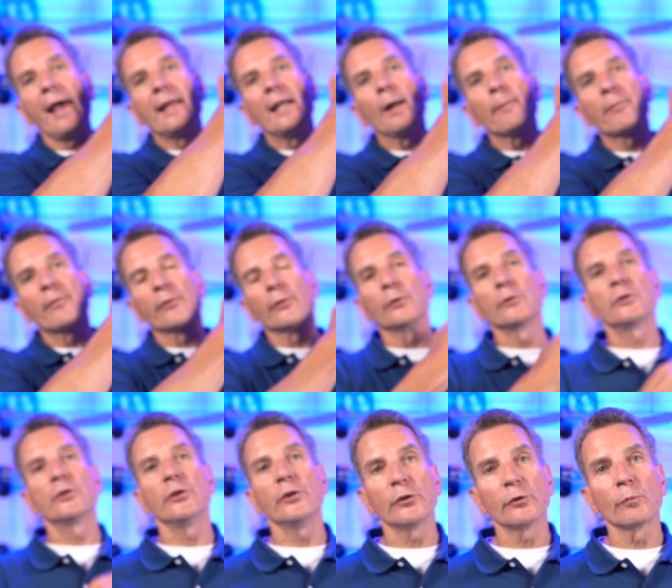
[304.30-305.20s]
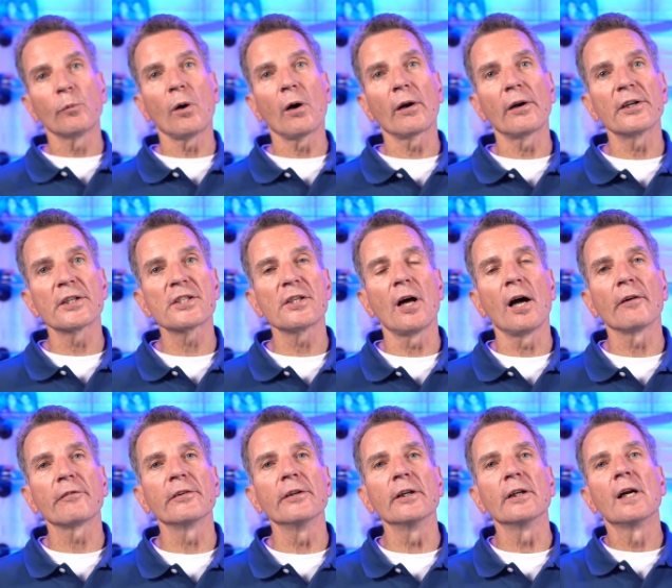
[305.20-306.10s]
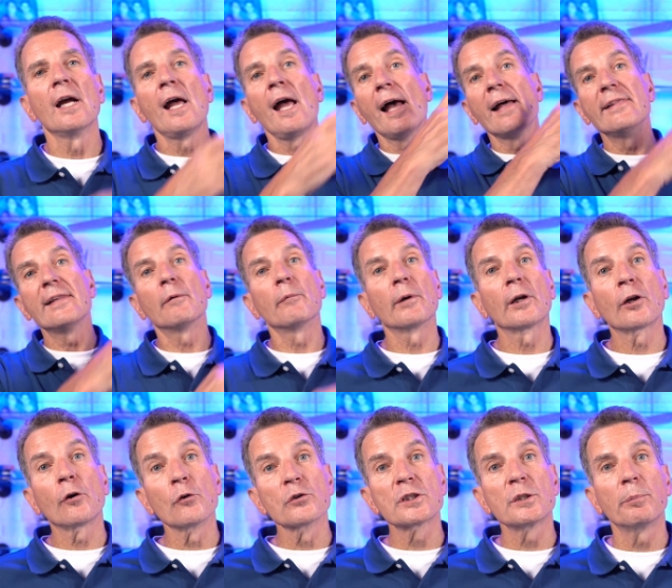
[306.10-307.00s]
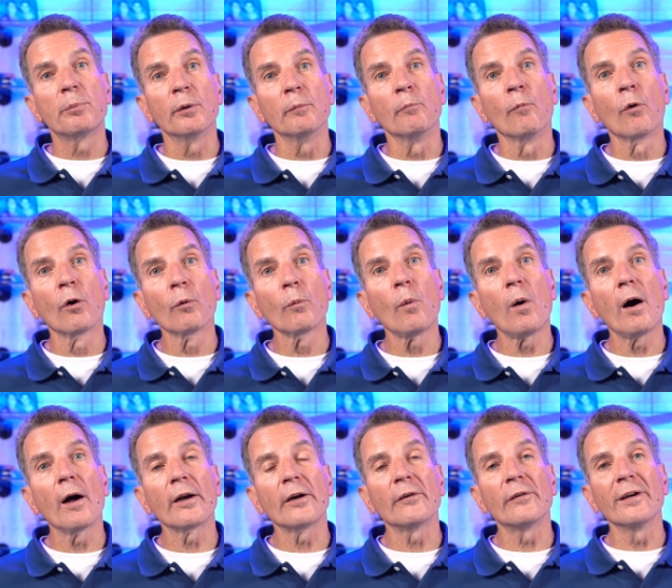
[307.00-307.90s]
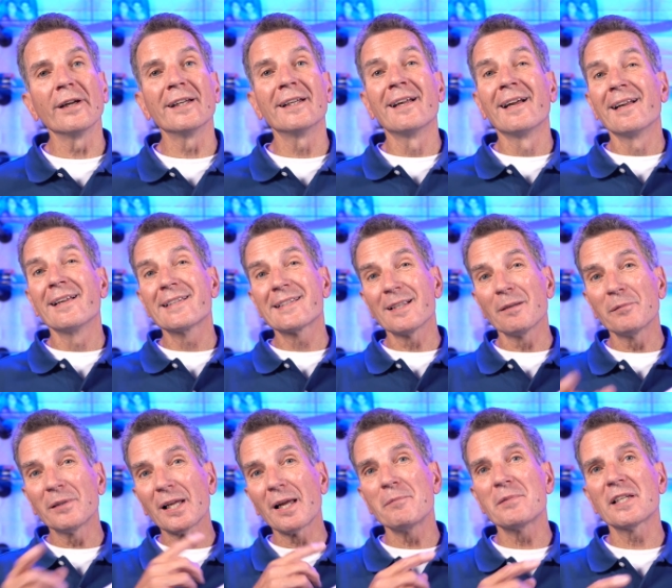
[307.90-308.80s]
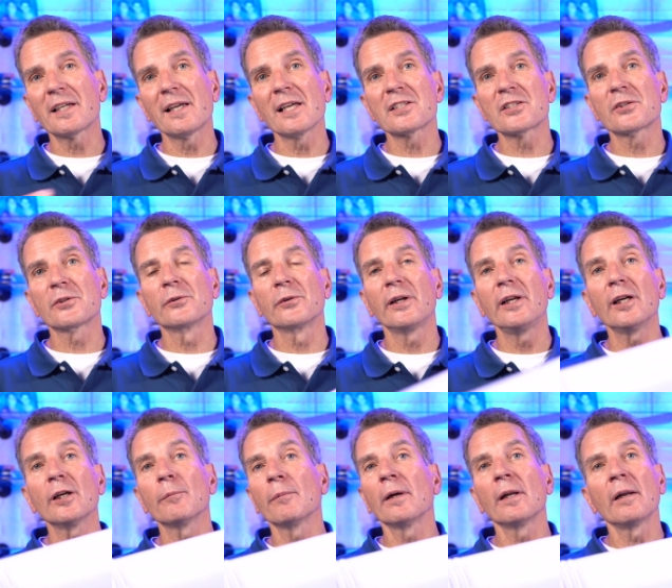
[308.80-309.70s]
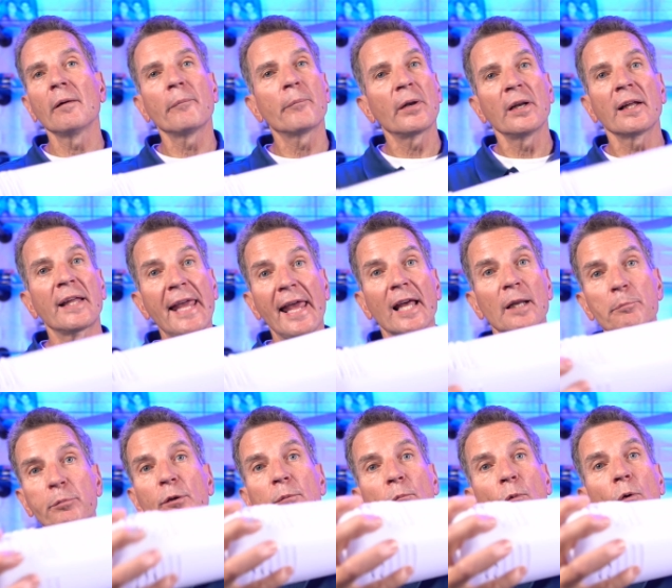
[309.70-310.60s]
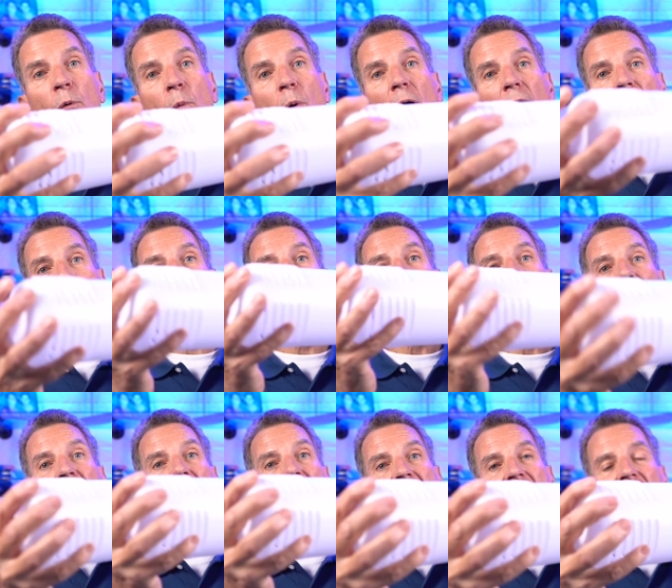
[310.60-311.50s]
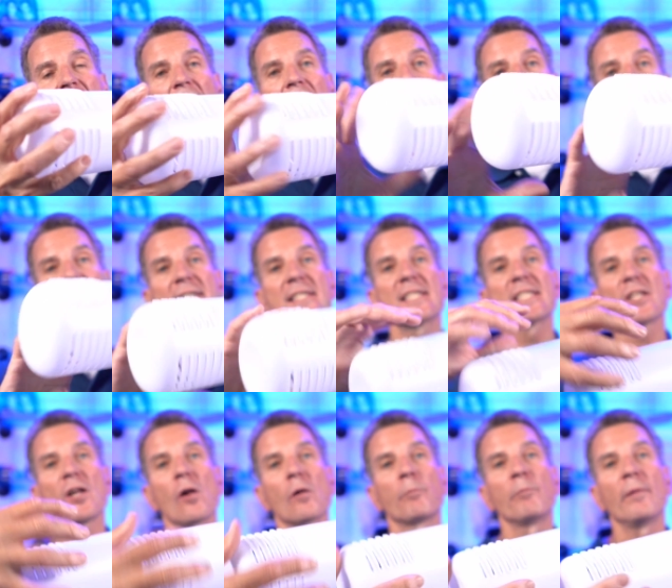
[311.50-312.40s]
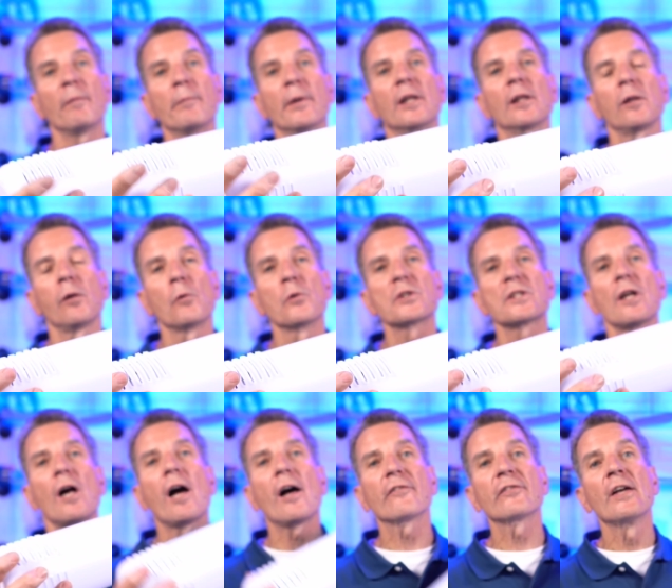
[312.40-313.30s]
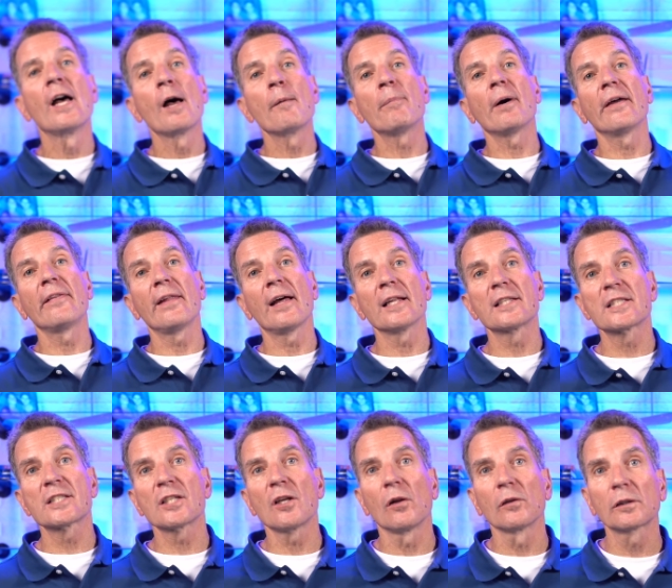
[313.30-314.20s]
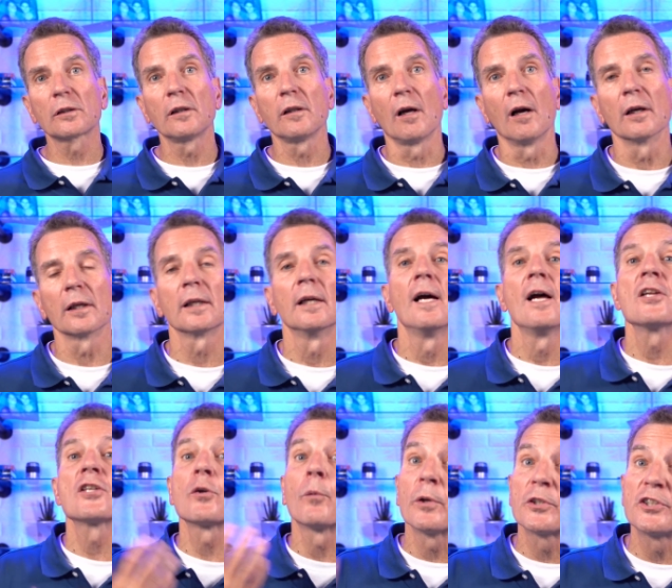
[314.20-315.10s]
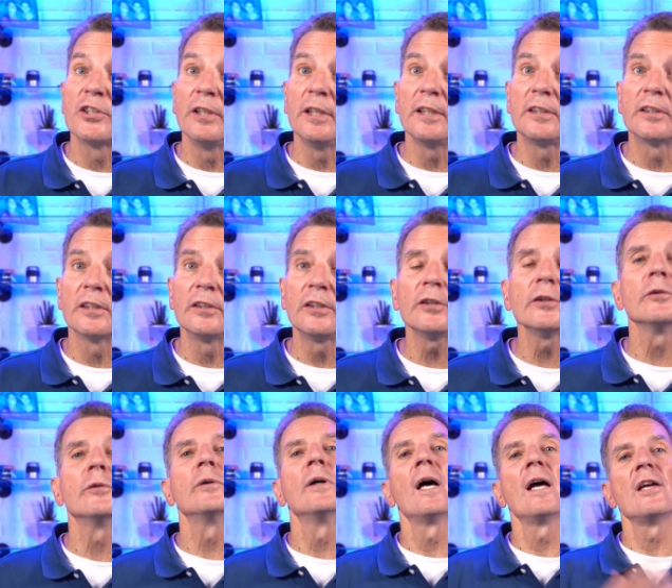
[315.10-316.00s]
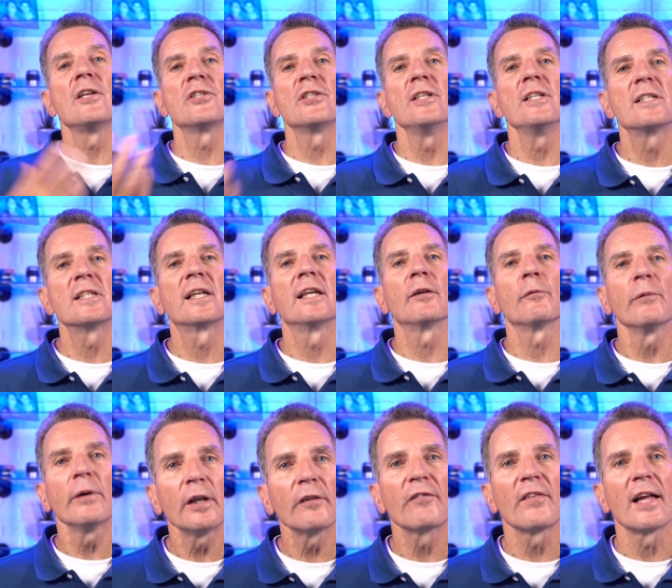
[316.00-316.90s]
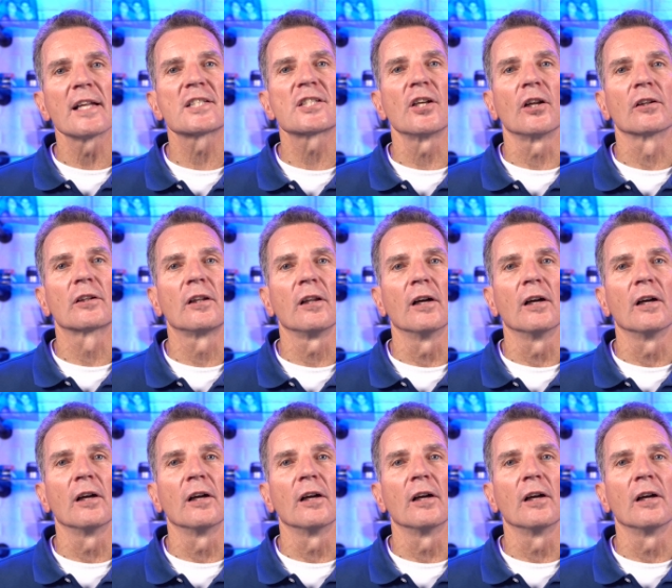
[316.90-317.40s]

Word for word: and up through to your water softener. And then when it goes to put more water in, sometimes it gets through here, but, but it can't put more water in because, again, this has all been closed off by that salt clog. So what you need to do is you need to get rid of that salt